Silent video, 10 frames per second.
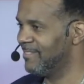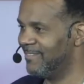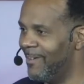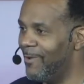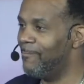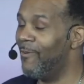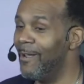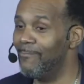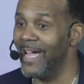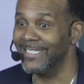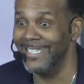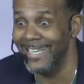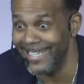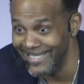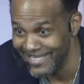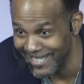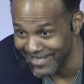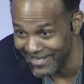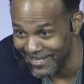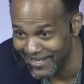And we right back to
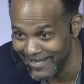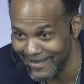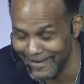nonsense.